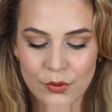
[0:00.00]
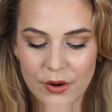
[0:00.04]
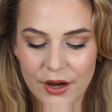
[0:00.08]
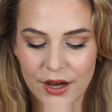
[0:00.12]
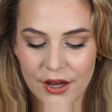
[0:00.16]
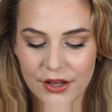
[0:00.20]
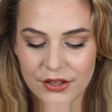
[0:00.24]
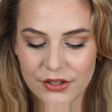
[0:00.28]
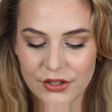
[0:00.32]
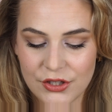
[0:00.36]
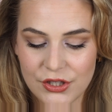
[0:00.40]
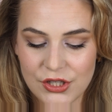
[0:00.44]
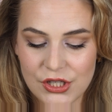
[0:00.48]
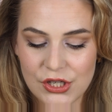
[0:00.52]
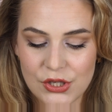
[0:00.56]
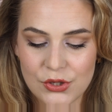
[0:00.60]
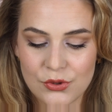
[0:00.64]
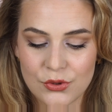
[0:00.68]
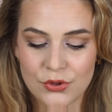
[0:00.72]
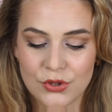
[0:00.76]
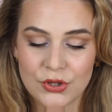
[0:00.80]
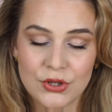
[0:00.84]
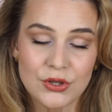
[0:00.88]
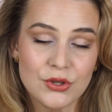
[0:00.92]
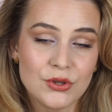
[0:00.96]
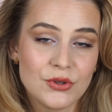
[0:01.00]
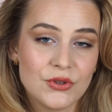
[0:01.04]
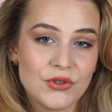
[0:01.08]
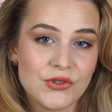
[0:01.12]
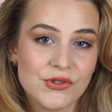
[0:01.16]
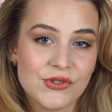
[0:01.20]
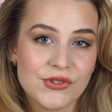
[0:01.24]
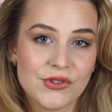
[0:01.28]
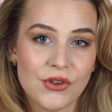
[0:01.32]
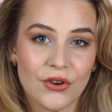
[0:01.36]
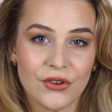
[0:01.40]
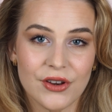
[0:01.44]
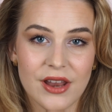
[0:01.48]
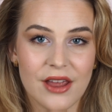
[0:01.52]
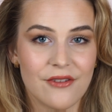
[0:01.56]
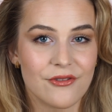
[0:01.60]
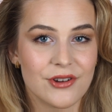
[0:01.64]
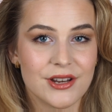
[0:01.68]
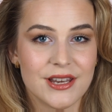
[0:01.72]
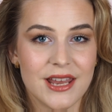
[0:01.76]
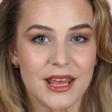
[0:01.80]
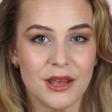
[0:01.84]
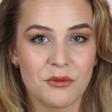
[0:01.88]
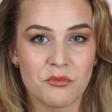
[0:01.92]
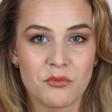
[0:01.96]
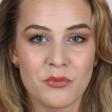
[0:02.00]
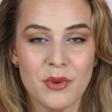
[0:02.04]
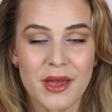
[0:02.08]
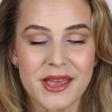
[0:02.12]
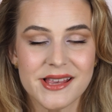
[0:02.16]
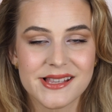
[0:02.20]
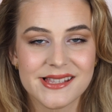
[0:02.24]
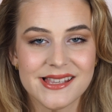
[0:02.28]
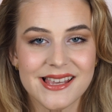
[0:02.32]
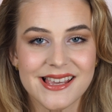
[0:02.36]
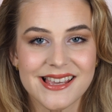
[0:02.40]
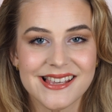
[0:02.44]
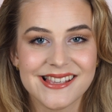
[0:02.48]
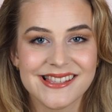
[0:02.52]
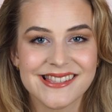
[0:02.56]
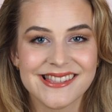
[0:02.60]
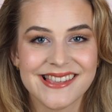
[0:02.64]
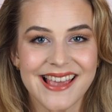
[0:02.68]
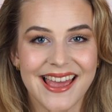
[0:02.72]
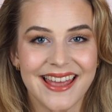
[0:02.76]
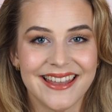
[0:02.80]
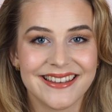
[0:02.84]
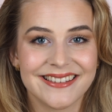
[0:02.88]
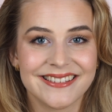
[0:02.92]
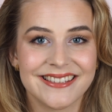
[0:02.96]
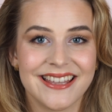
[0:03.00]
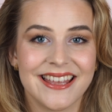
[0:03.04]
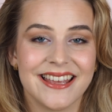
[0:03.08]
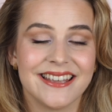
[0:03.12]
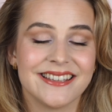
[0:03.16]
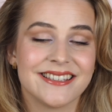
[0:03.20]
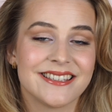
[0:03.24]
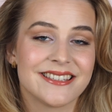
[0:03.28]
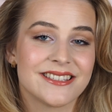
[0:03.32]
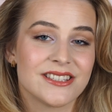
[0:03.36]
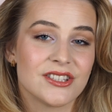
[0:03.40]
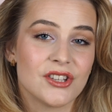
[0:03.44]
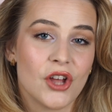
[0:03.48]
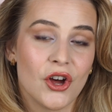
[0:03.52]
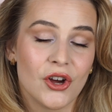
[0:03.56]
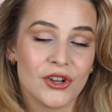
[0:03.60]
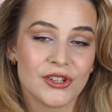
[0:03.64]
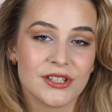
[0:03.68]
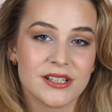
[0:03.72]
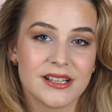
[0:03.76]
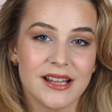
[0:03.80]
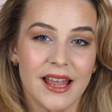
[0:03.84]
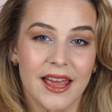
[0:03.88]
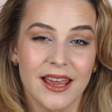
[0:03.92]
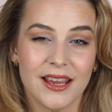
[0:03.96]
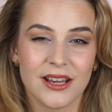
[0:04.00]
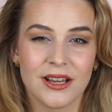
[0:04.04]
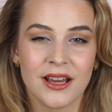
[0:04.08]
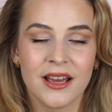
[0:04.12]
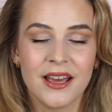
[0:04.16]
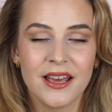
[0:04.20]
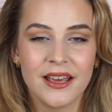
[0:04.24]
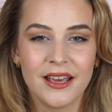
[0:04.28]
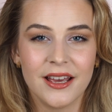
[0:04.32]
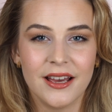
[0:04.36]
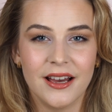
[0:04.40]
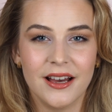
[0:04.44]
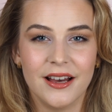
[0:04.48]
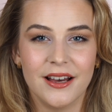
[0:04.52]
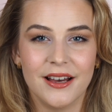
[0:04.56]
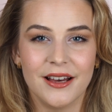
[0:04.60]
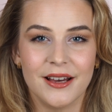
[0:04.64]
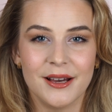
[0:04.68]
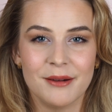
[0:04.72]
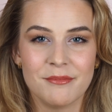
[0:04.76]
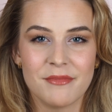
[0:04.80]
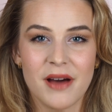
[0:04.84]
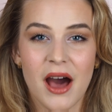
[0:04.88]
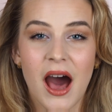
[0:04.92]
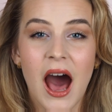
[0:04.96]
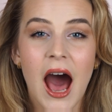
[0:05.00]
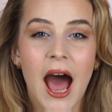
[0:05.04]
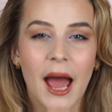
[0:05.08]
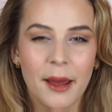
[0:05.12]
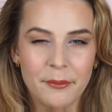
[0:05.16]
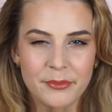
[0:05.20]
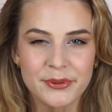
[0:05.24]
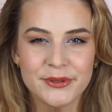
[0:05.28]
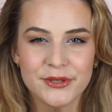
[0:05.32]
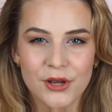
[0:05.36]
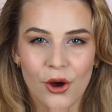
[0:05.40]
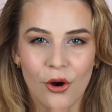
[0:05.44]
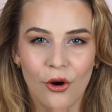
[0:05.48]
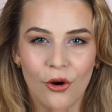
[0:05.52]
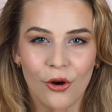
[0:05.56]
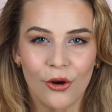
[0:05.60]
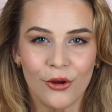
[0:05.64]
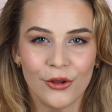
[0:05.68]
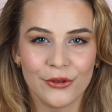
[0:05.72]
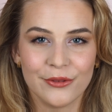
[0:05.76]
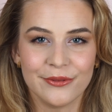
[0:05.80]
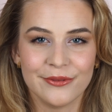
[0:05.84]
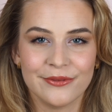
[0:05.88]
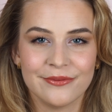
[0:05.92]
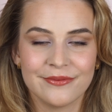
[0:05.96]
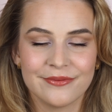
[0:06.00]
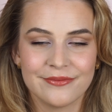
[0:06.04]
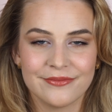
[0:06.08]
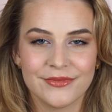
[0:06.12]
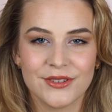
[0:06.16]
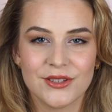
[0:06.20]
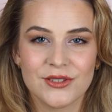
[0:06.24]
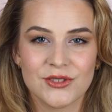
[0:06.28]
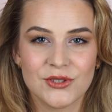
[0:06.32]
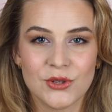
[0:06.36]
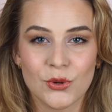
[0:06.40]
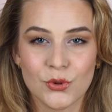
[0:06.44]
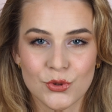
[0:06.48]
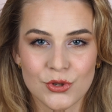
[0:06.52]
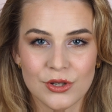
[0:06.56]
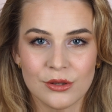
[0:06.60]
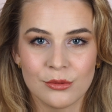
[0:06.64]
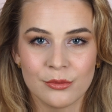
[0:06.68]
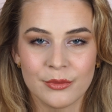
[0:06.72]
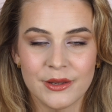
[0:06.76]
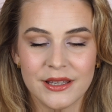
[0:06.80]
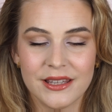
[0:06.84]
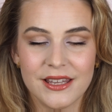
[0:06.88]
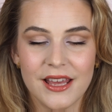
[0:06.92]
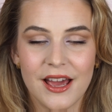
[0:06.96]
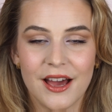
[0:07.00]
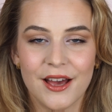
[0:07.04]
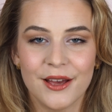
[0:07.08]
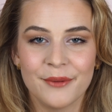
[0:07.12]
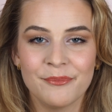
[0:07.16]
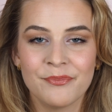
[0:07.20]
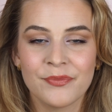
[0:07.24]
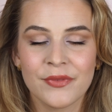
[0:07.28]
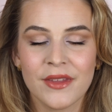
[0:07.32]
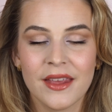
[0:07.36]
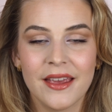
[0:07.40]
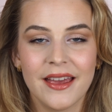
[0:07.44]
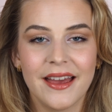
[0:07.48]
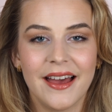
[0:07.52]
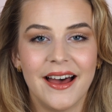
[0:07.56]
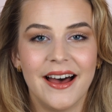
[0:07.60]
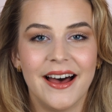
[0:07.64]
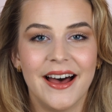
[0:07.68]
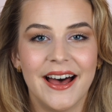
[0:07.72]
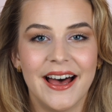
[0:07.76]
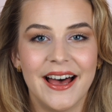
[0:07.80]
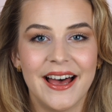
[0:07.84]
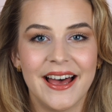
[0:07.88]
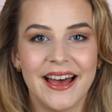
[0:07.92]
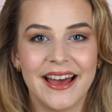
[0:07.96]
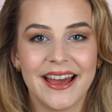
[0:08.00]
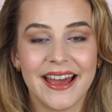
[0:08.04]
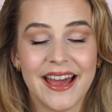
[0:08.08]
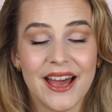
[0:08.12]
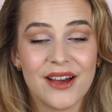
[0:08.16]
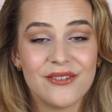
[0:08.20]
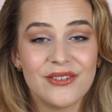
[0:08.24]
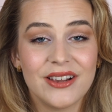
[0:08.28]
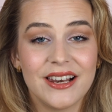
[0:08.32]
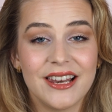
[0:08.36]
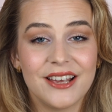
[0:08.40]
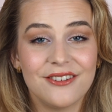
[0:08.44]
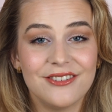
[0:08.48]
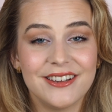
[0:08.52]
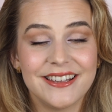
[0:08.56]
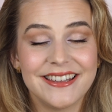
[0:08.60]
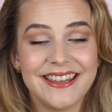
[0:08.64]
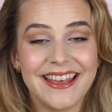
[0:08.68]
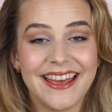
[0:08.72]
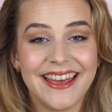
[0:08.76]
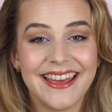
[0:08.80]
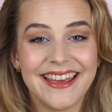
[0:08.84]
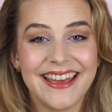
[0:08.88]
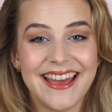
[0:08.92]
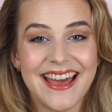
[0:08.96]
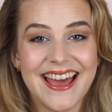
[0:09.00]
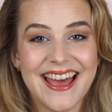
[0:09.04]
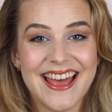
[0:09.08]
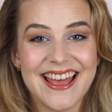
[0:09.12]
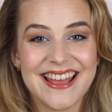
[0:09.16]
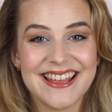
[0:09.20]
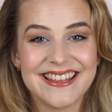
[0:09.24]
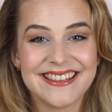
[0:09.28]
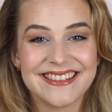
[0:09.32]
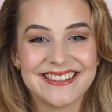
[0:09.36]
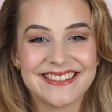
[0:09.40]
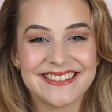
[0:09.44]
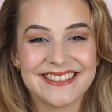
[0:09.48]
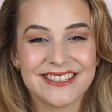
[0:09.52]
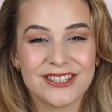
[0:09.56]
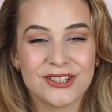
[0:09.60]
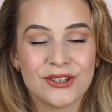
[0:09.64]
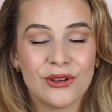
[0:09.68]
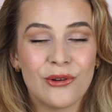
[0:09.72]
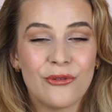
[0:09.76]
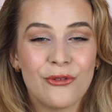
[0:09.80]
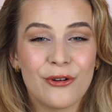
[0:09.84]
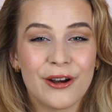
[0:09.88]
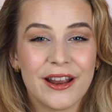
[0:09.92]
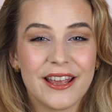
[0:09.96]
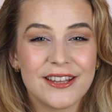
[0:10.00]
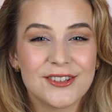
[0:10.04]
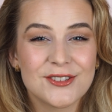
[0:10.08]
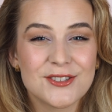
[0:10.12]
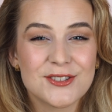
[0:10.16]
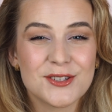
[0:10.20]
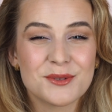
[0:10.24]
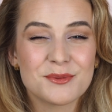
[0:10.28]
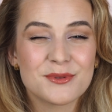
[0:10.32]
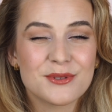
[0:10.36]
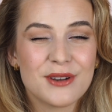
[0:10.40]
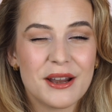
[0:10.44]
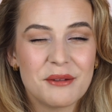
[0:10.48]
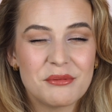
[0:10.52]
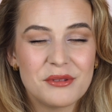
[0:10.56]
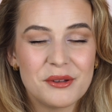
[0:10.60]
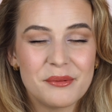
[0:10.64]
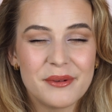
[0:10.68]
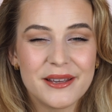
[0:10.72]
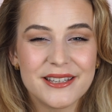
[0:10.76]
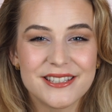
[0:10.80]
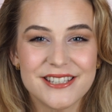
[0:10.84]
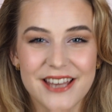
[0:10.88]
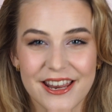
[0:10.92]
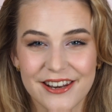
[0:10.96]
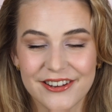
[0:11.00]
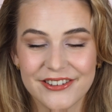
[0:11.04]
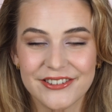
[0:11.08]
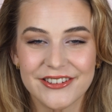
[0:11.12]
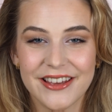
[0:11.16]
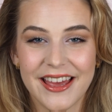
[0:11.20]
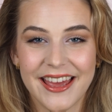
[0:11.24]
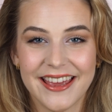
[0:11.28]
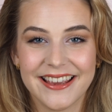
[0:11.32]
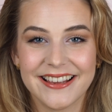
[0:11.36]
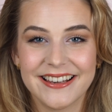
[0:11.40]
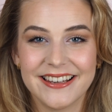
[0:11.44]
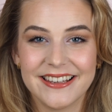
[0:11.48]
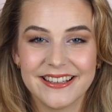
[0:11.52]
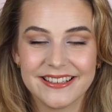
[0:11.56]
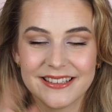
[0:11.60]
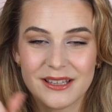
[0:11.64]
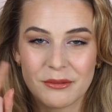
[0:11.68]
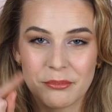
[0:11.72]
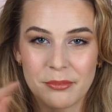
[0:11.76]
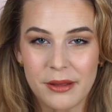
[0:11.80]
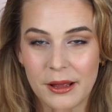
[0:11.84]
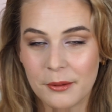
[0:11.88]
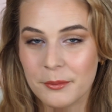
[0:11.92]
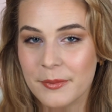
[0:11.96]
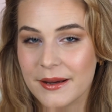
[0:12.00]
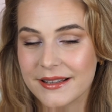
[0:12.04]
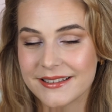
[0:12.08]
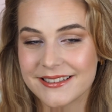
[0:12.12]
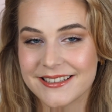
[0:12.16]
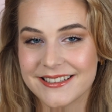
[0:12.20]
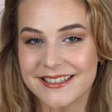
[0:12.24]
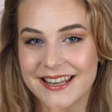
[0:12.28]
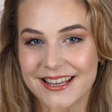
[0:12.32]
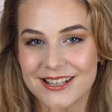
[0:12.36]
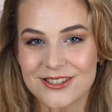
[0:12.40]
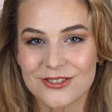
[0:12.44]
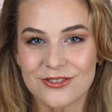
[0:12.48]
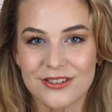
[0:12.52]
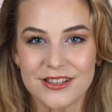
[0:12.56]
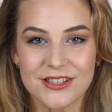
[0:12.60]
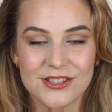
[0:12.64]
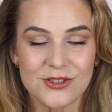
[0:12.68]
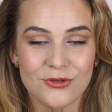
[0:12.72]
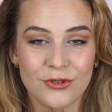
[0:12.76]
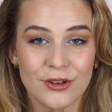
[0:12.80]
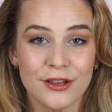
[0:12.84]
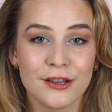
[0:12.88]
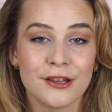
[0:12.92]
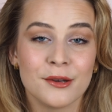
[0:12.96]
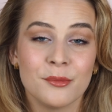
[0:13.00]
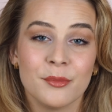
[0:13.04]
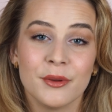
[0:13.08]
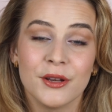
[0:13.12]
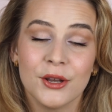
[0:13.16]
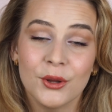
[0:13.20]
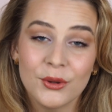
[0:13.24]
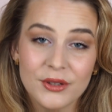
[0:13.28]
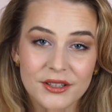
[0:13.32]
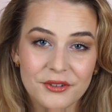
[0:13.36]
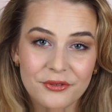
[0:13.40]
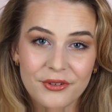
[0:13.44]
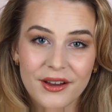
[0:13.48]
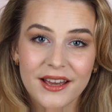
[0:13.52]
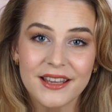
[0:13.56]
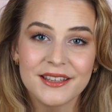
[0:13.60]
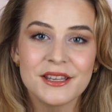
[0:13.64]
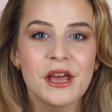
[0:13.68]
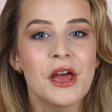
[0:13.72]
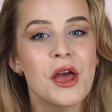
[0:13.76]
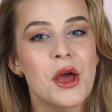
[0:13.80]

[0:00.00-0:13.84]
one you use on everyday basis, and that's not like hyped on social media. Have a lovely day, and don't forget to subscribe to my channel and click the bell button next to it so you can be notified